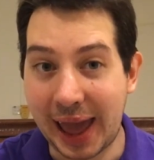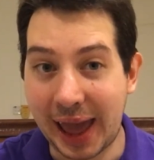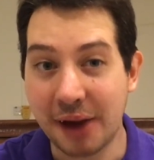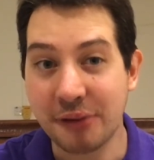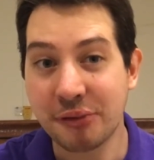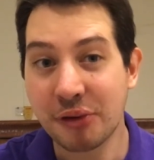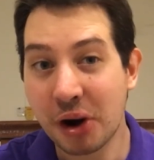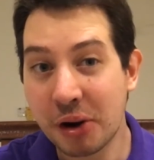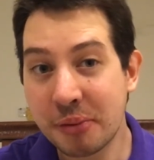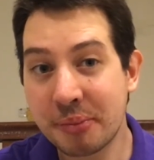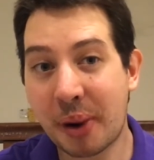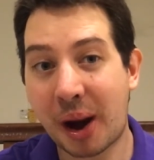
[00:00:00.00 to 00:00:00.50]

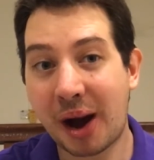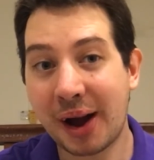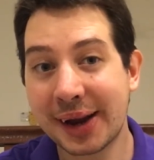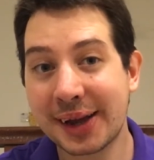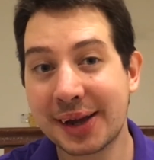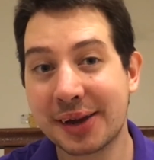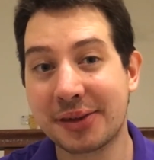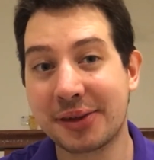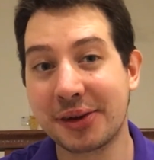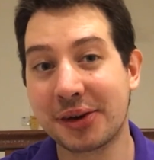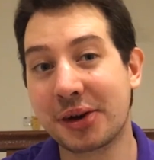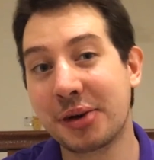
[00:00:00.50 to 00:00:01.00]
aero
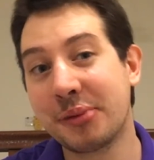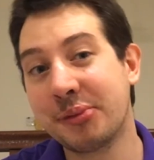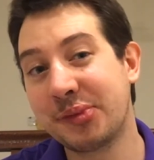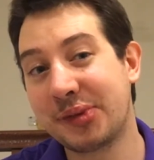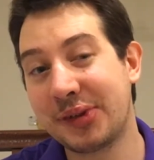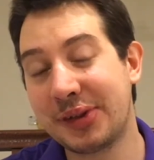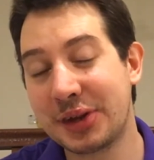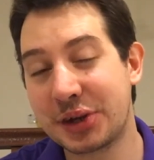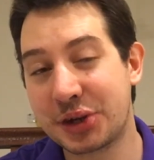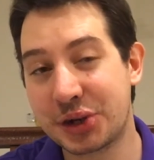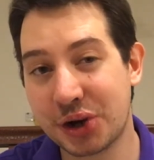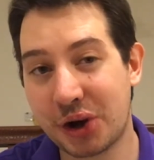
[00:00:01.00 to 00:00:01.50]
bike that comes
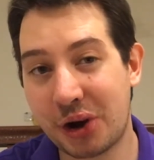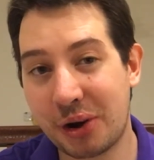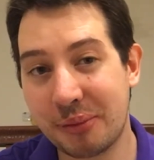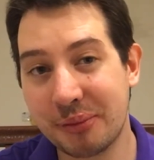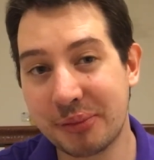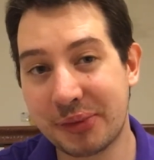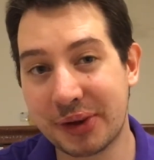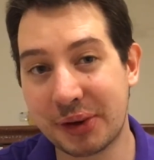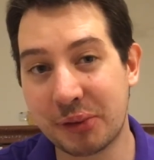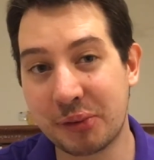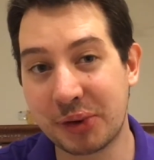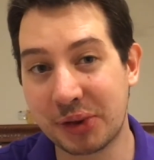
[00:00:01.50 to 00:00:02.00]
in the
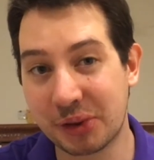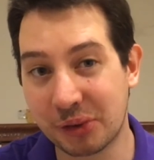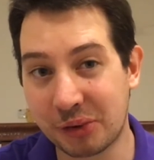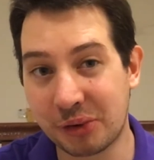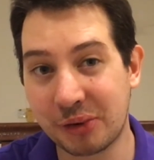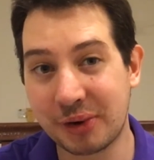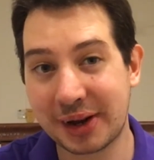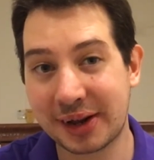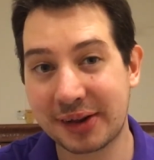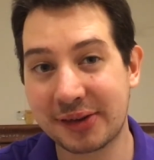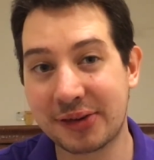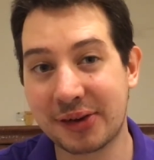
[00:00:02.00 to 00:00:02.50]
shop that with
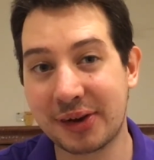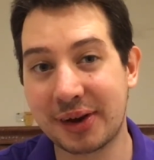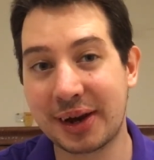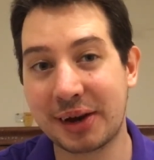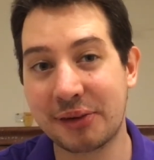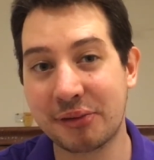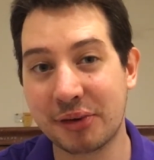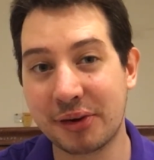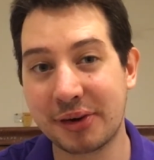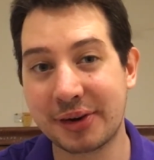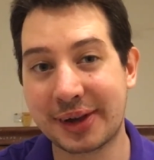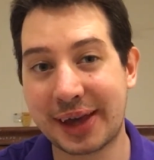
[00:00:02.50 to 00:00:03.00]
all internally
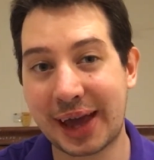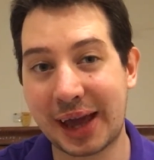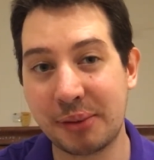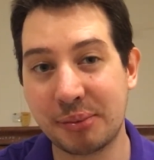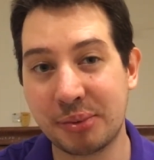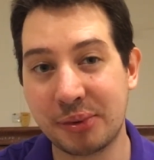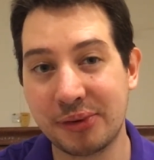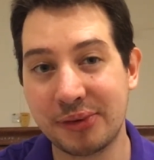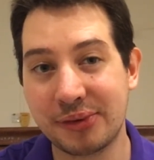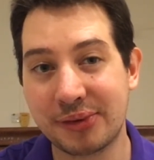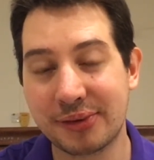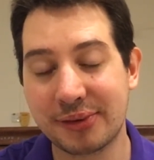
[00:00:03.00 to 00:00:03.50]
routed
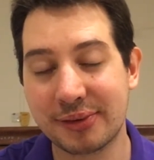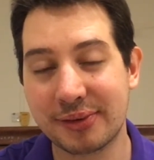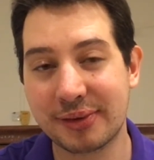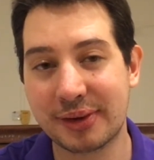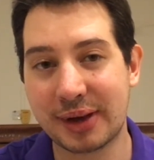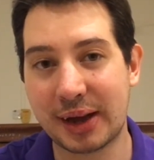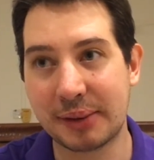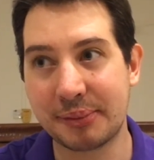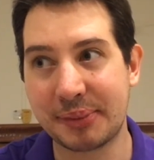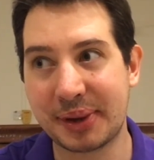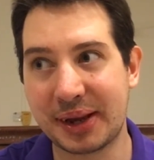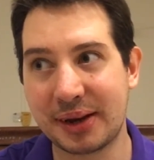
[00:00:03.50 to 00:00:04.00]
cables,
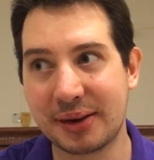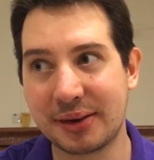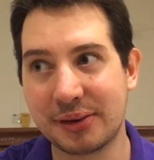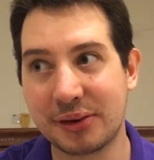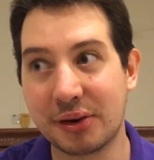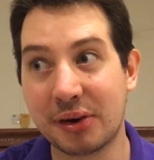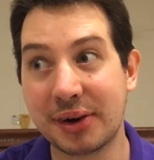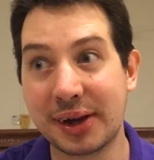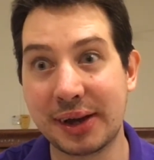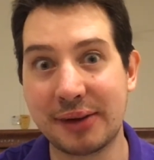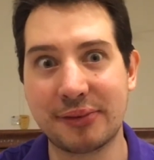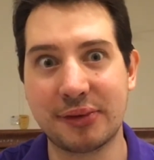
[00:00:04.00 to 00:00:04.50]
I mean
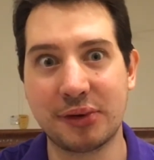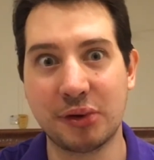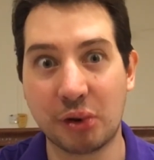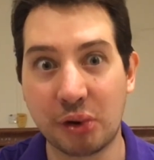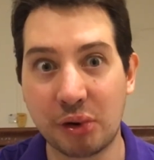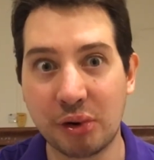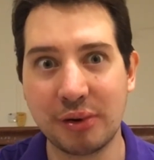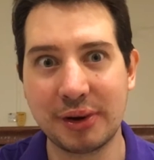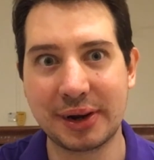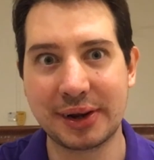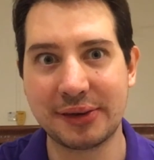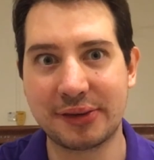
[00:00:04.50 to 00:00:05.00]
not even
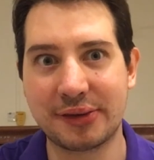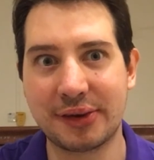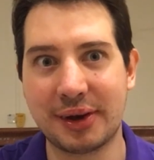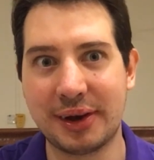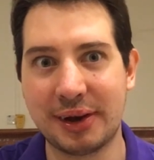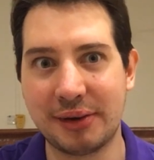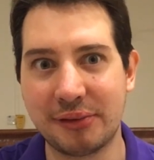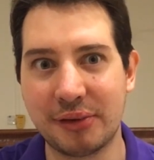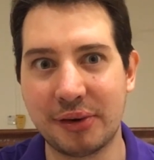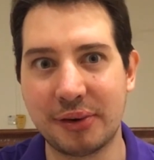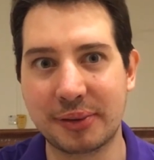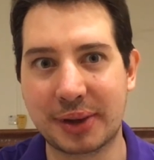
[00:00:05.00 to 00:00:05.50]
all
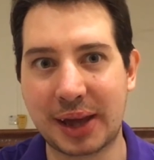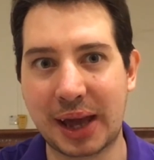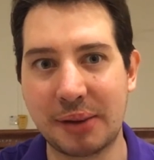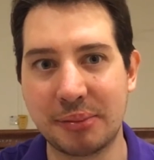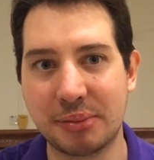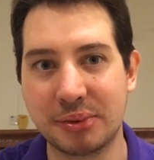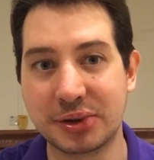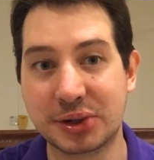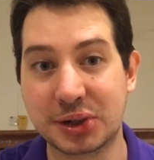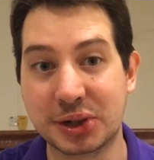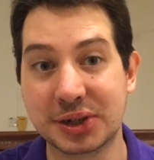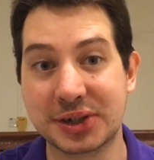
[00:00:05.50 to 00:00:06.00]
internally routed
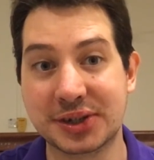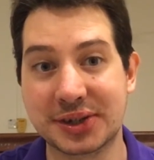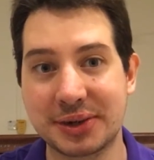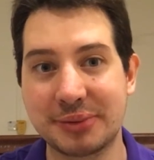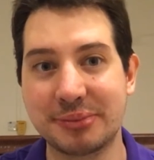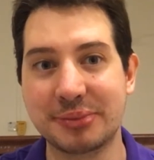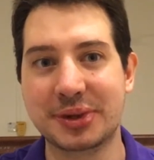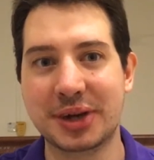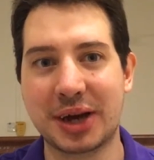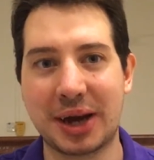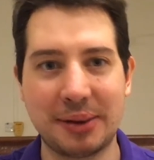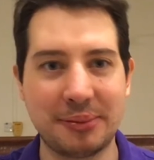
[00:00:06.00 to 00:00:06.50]
cables, just
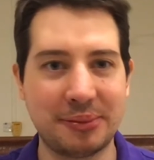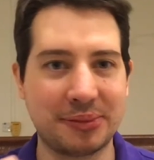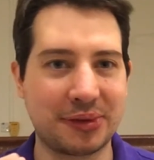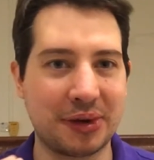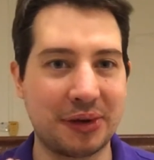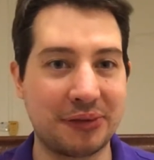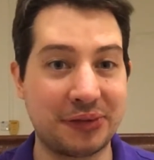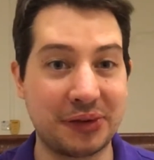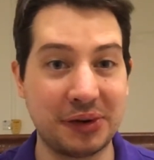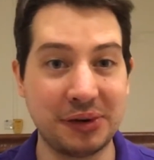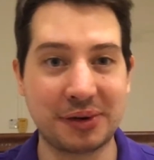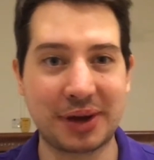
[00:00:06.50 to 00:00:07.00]
sometimes
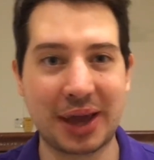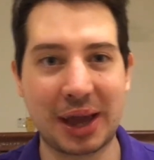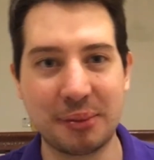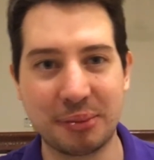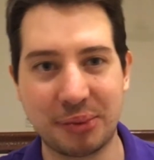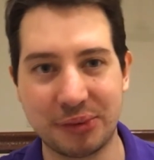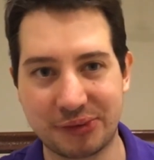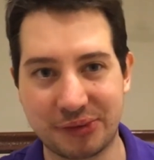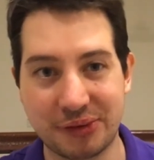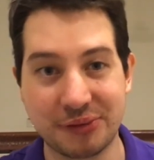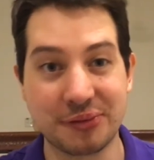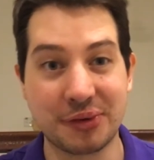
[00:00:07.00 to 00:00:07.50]
a few
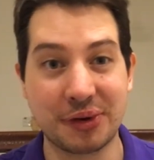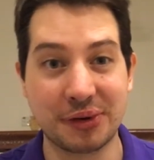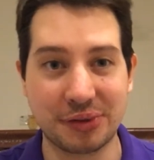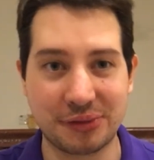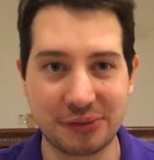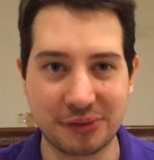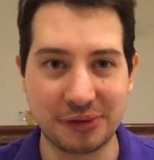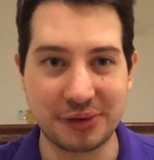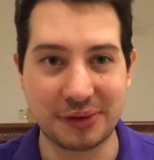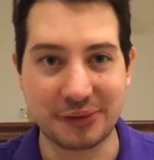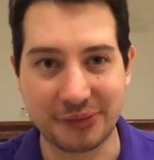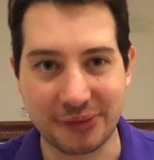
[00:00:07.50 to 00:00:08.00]
cables that run
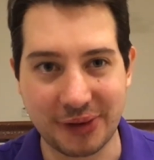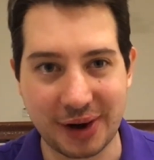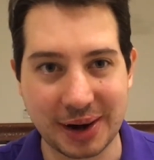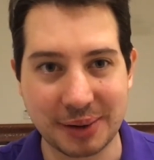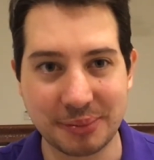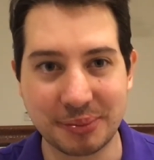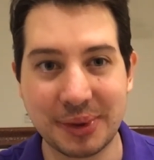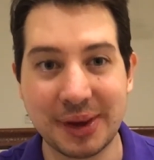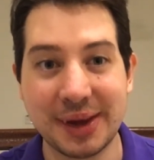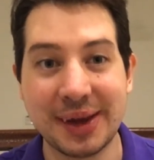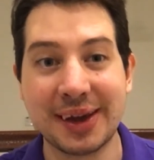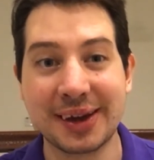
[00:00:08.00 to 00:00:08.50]
through the
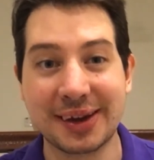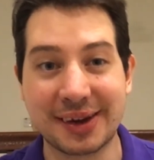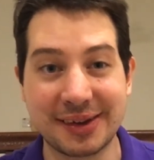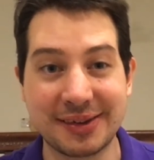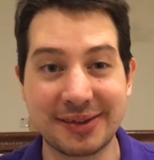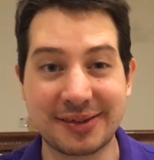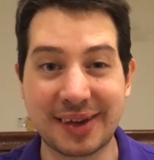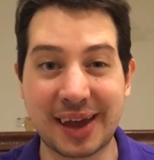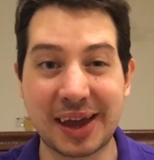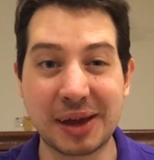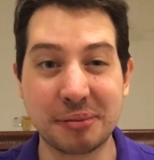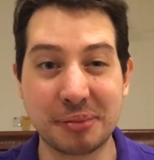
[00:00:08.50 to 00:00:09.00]
frame, can
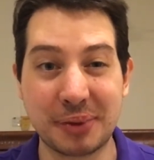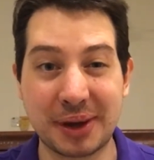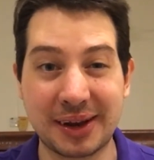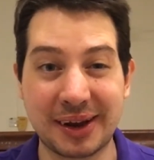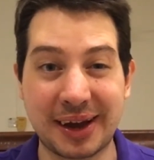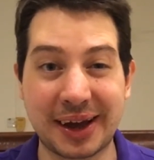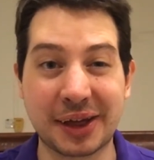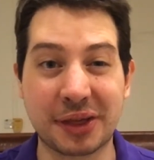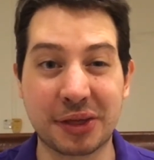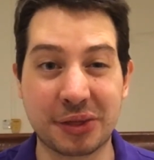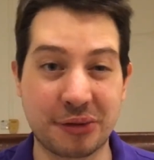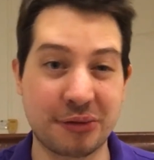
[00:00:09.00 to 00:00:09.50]
take me
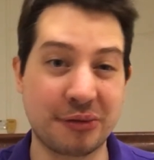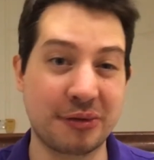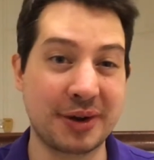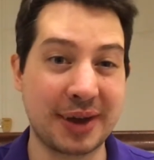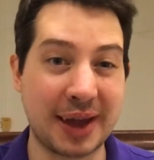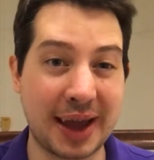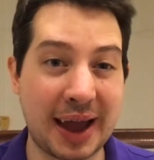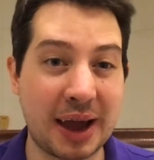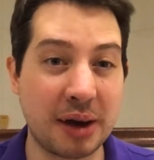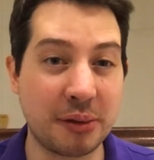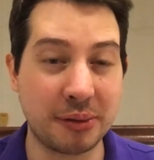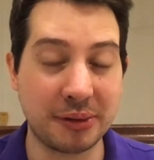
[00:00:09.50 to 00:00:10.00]
like
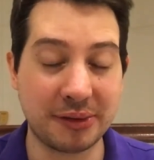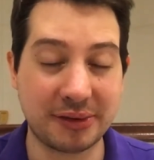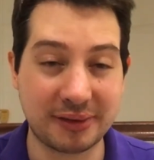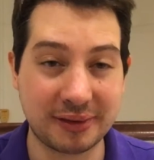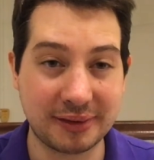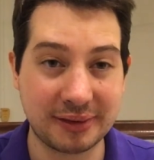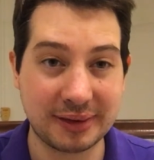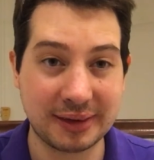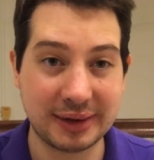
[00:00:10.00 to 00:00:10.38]
3 hours.